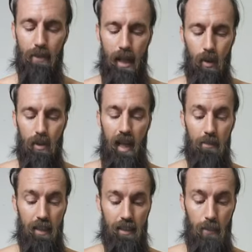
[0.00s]
I go live
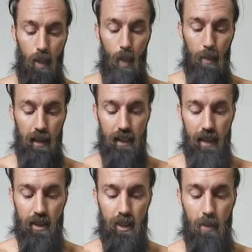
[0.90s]
because I'm hoping to
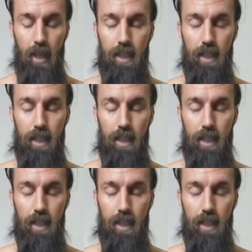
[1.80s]
catch somebody